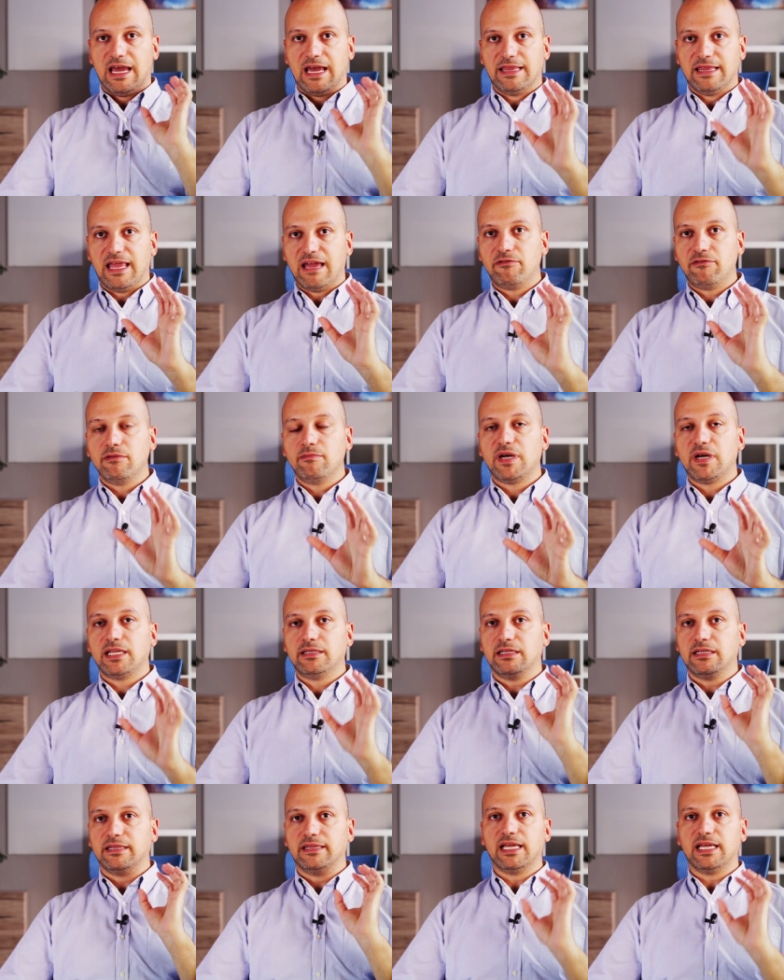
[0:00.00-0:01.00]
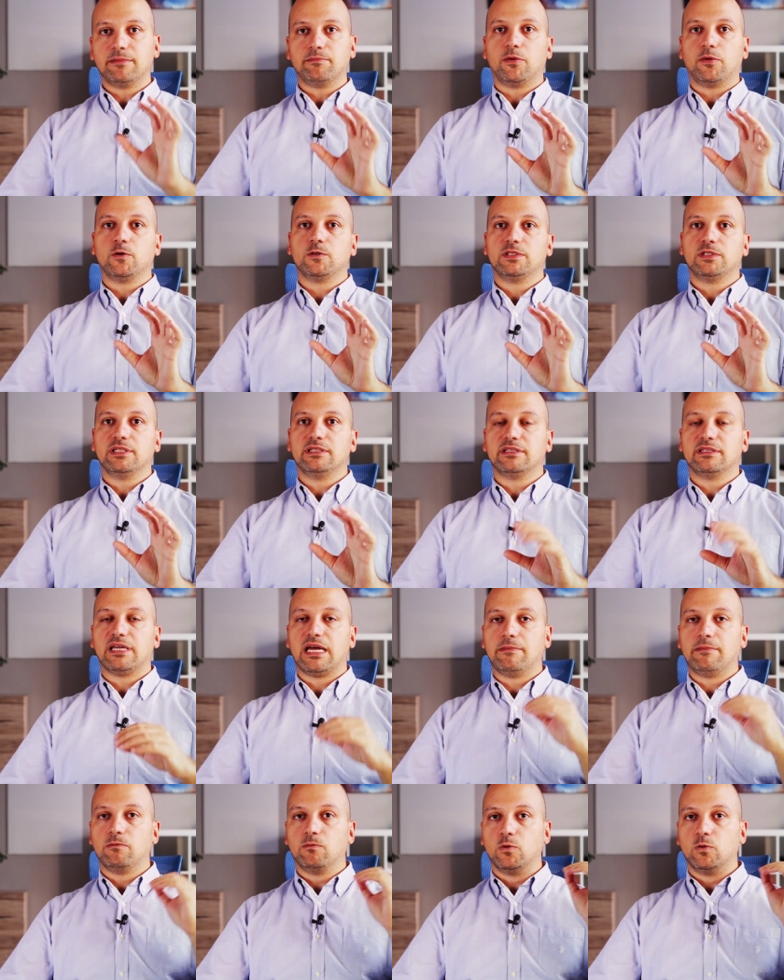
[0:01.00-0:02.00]
and everybody at that point in
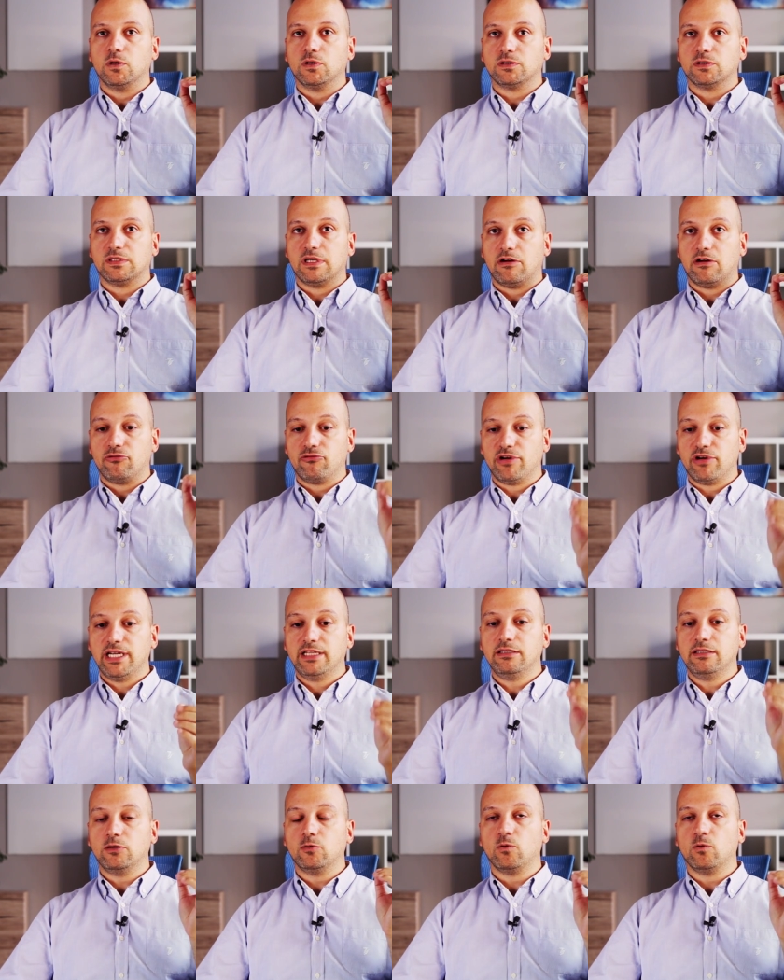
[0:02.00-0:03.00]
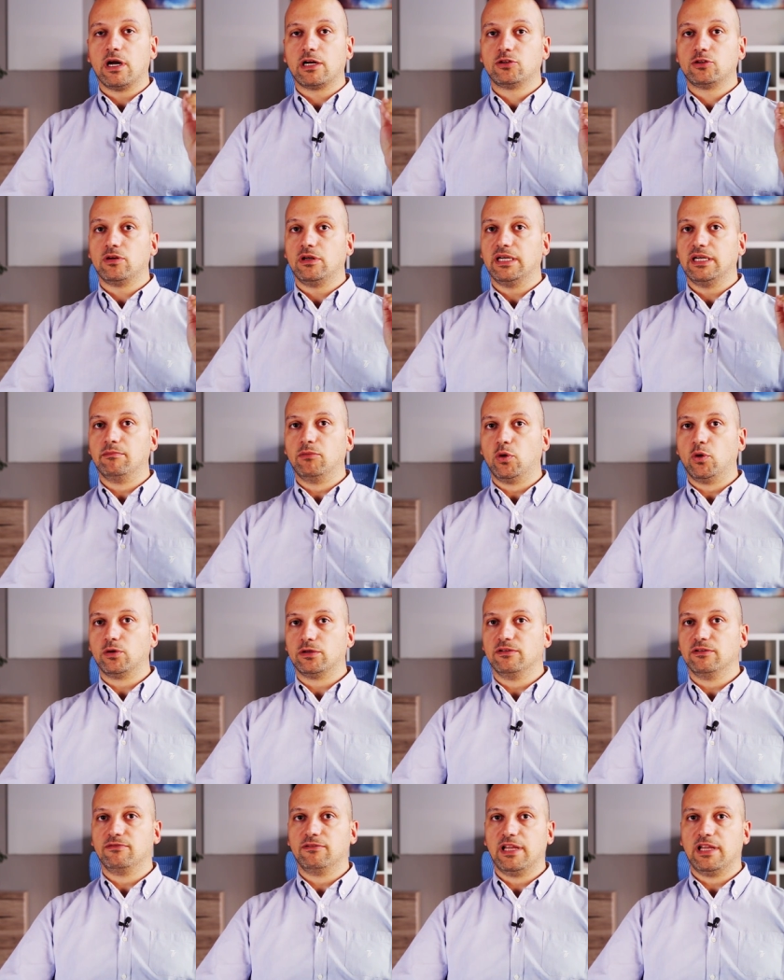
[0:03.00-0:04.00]
time was ready to actually
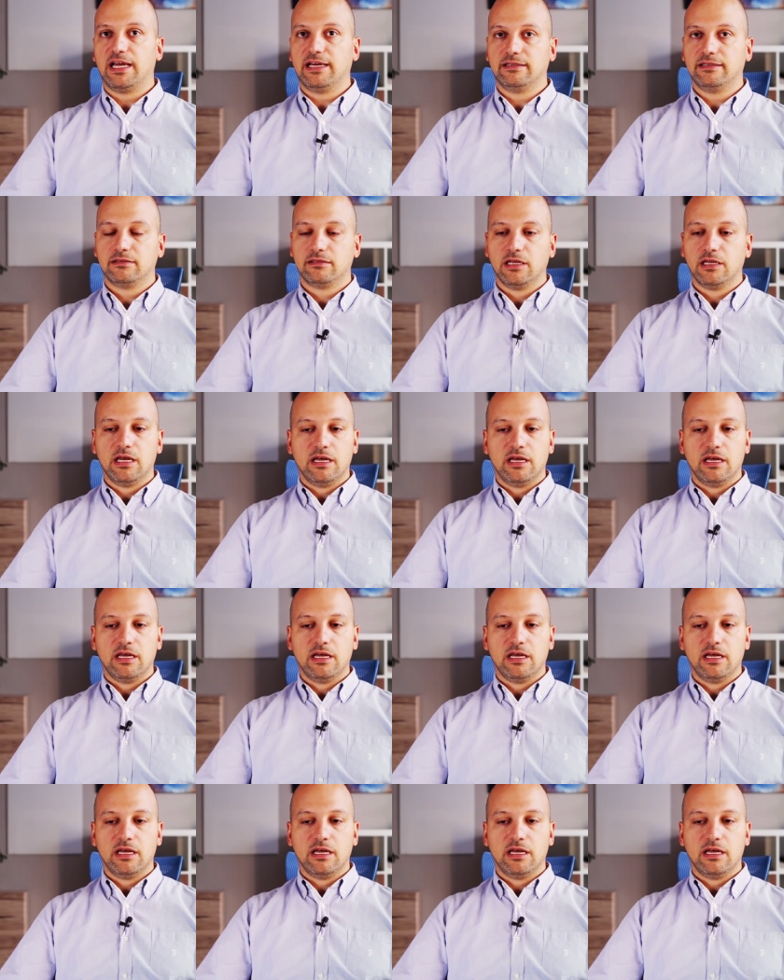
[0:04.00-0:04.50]
abort the flight.